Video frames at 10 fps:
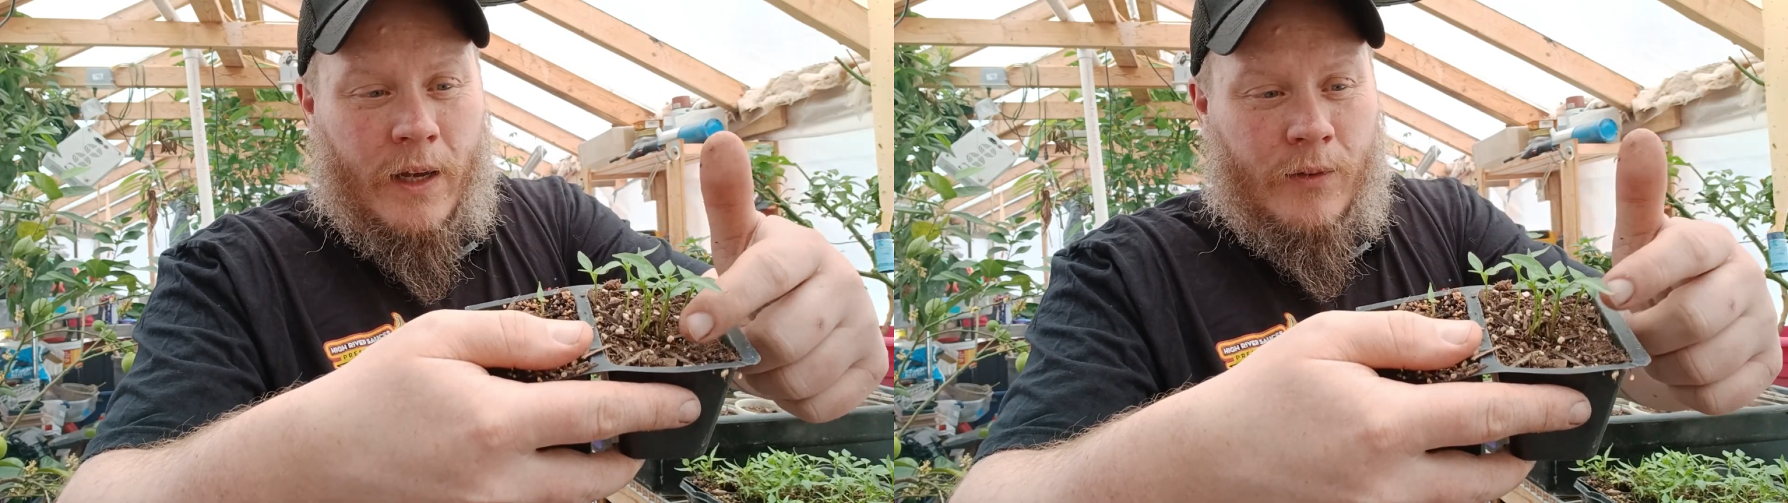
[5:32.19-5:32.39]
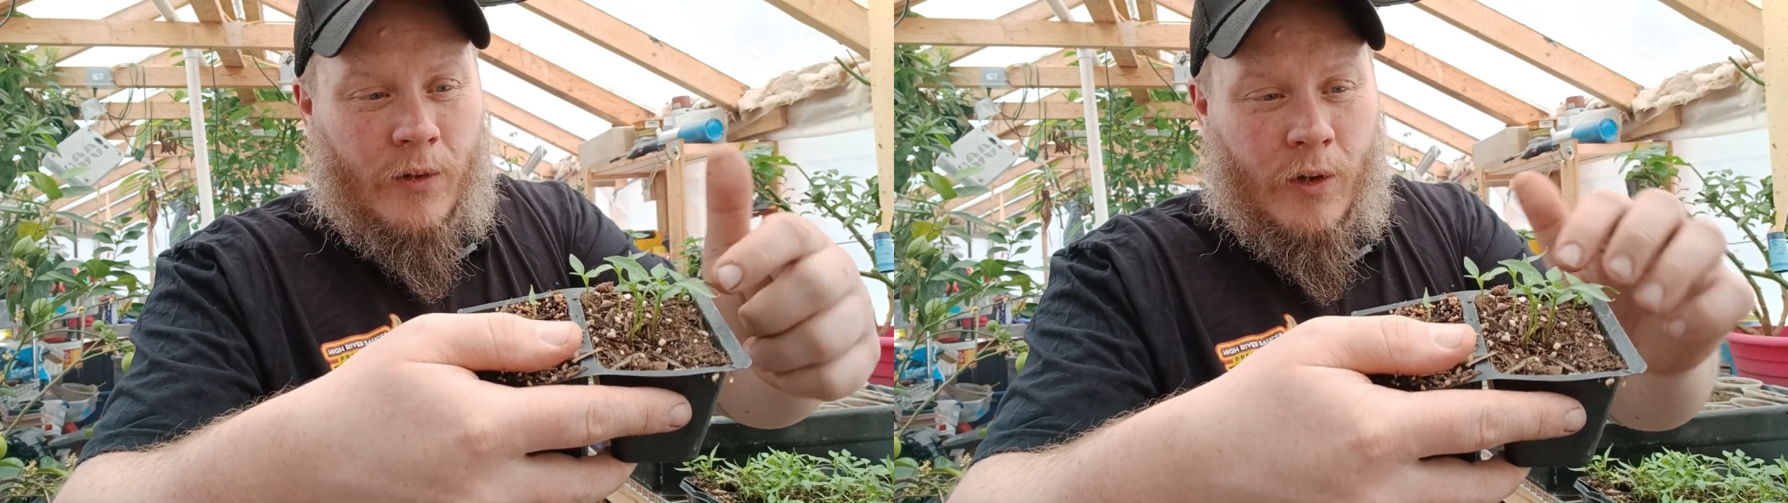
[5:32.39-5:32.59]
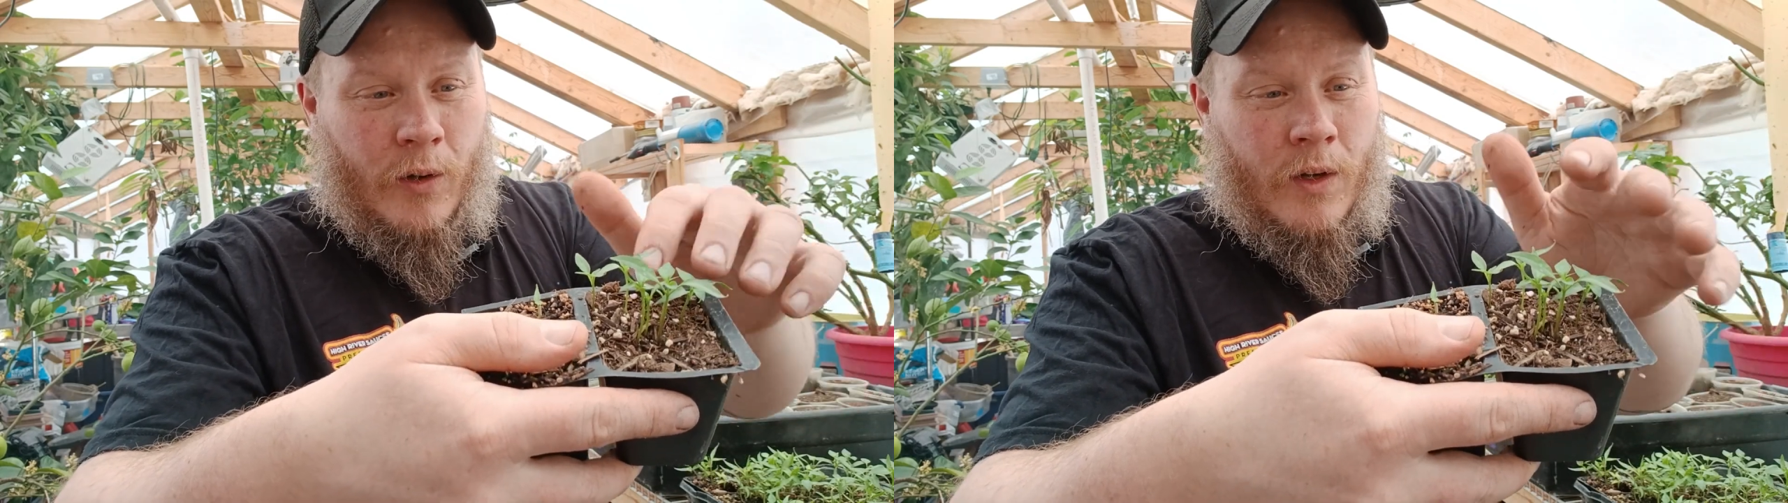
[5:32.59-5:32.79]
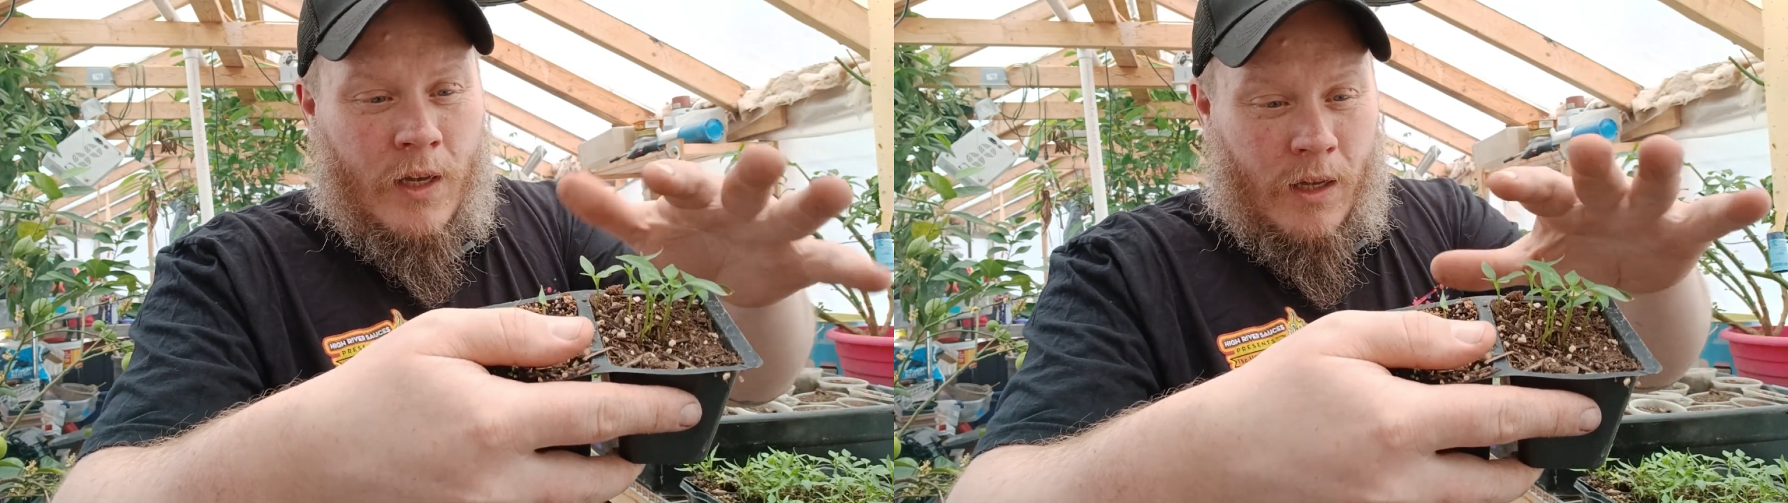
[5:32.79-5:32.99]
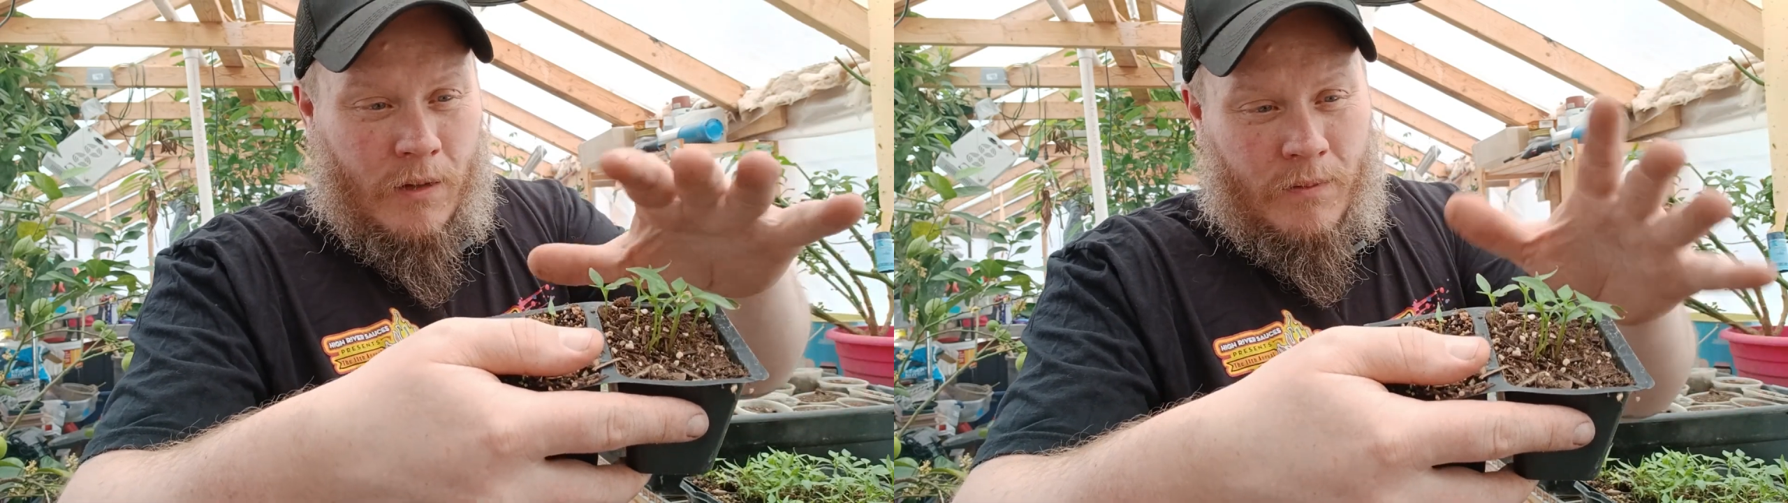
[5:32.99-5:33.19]
So
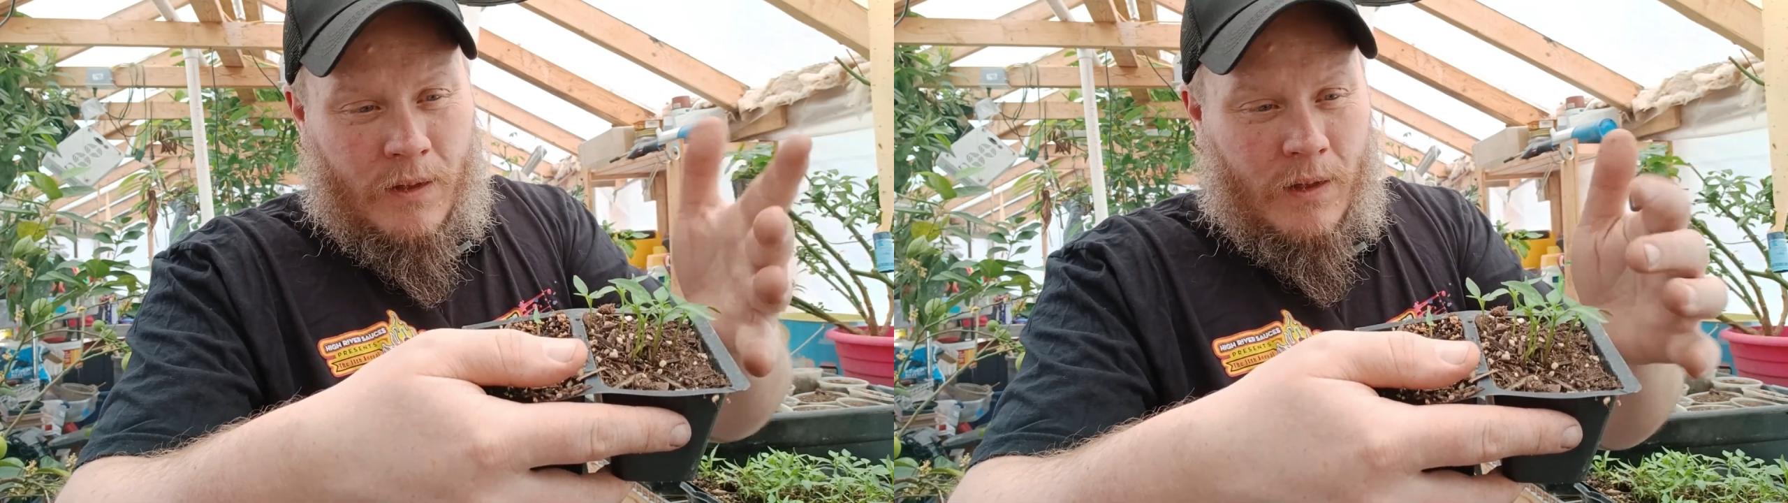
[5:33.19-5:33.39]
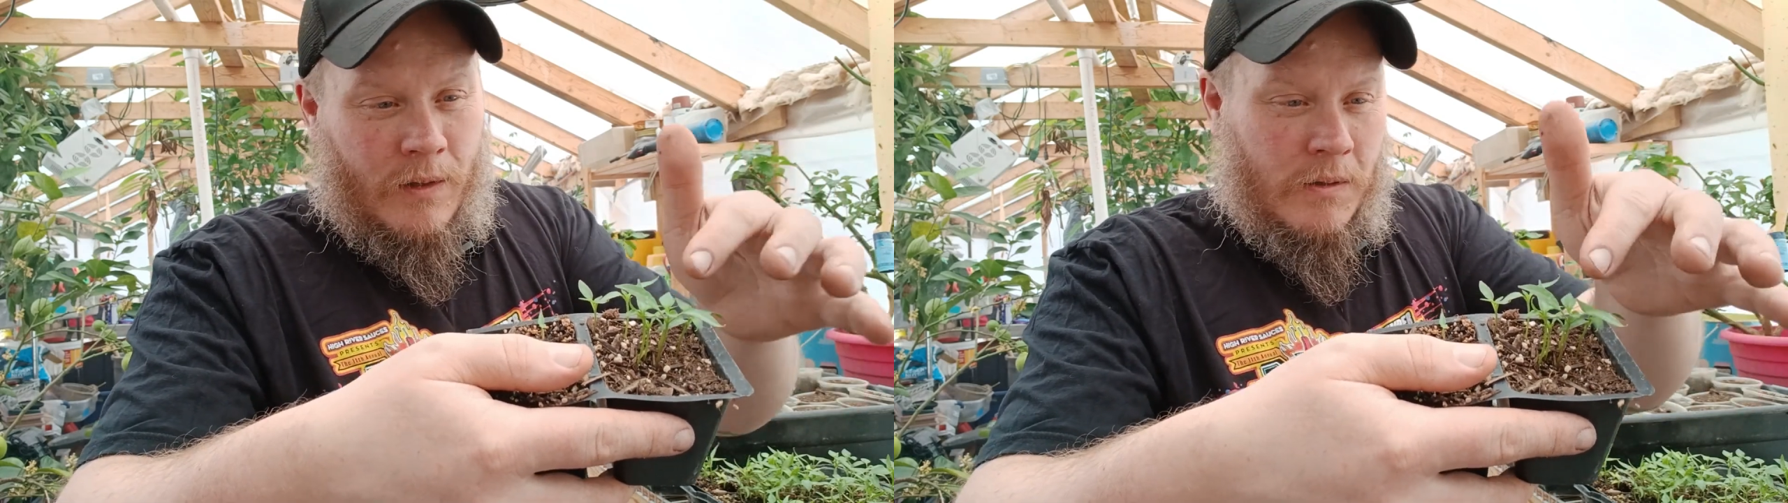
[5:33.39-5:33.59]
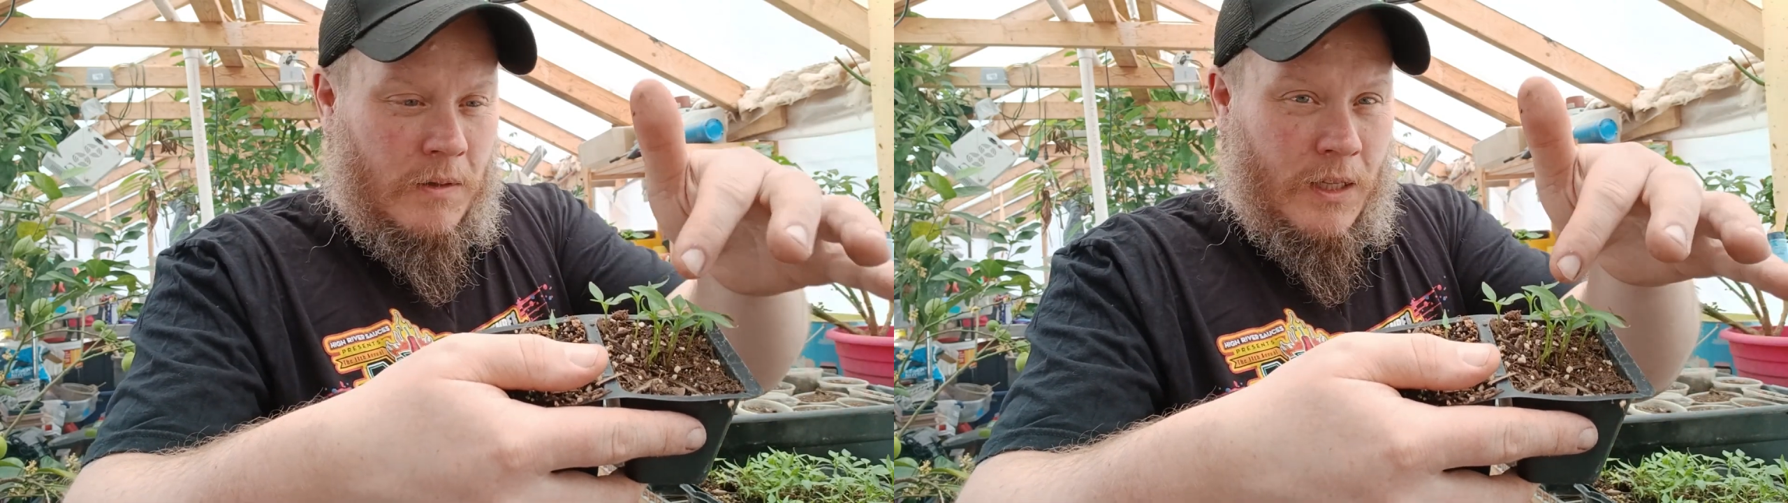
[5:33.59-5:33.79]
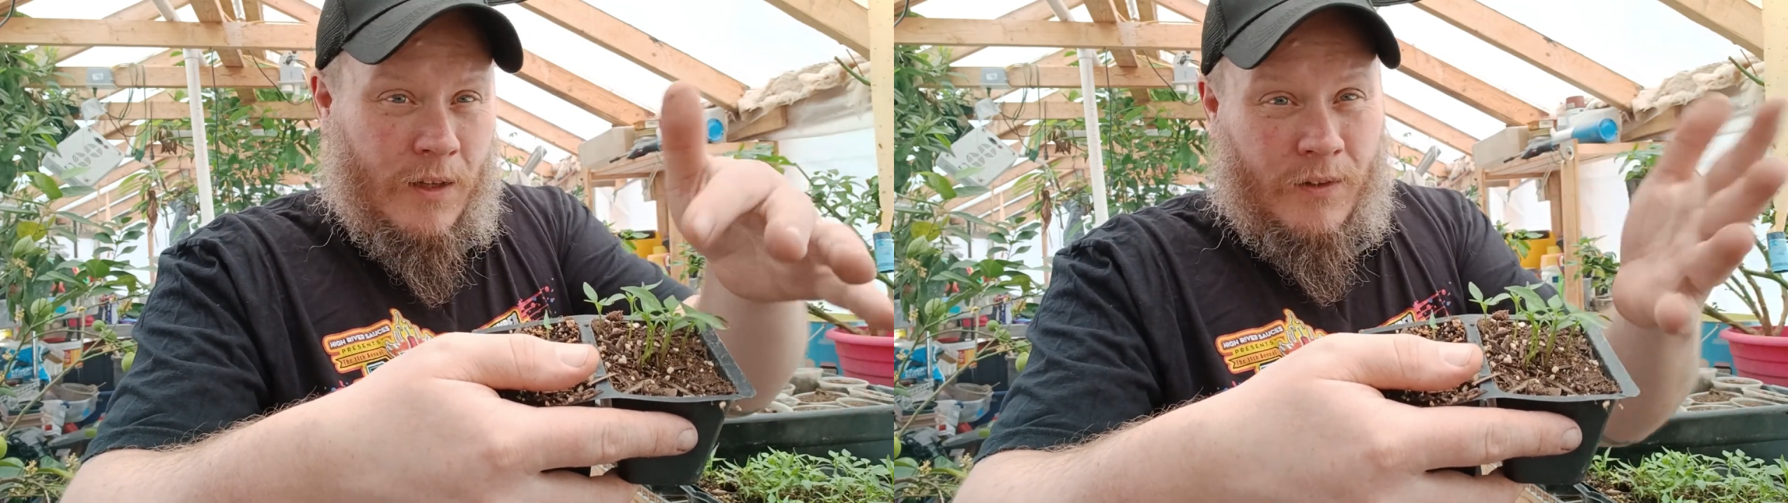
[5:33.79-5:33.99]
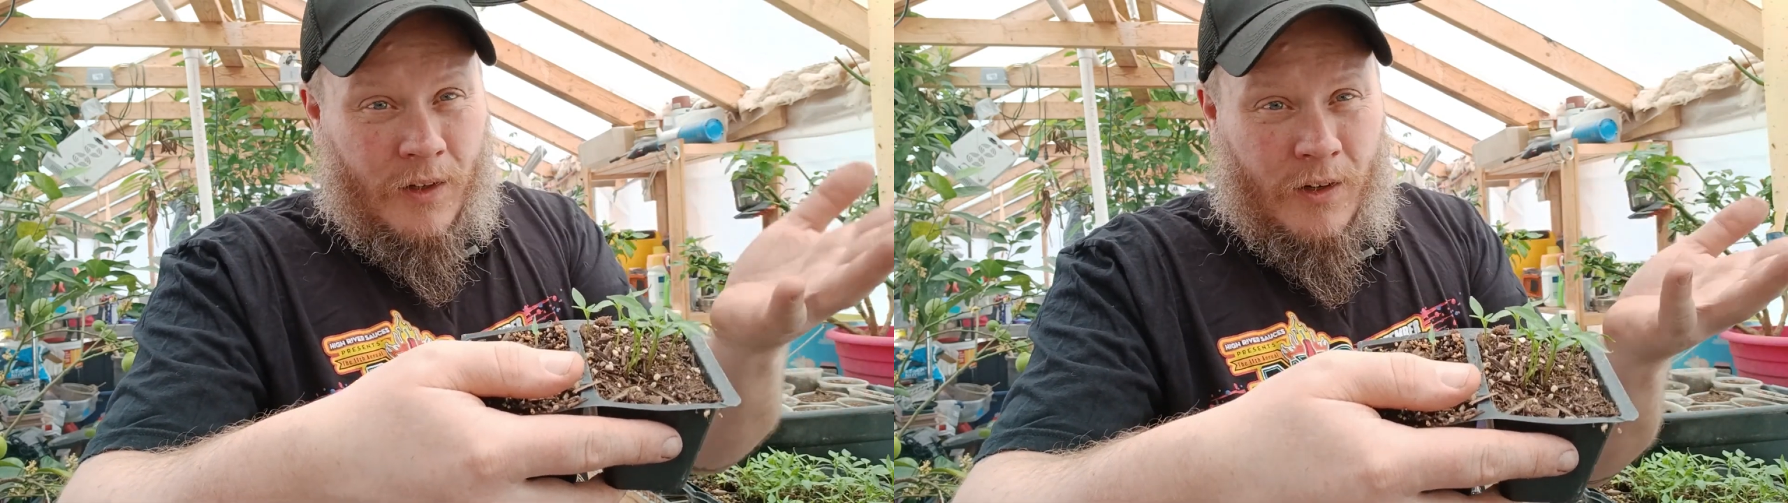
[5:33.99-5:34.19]

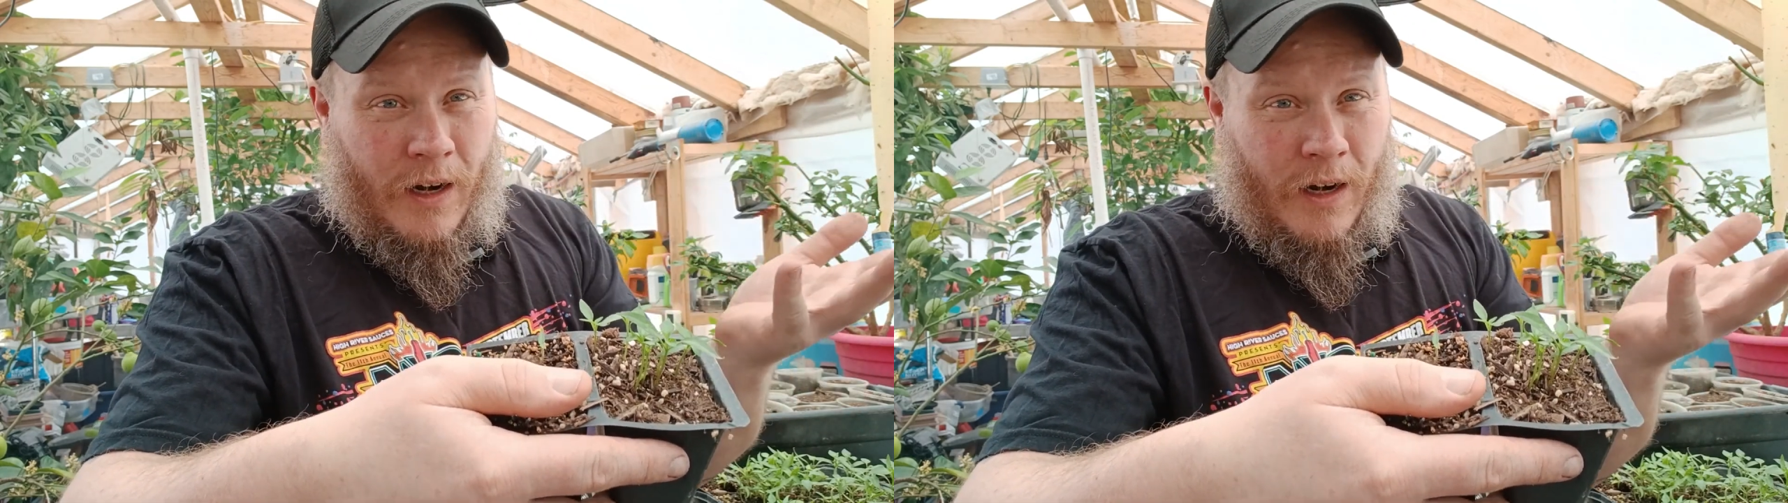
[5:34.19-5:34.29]
these here,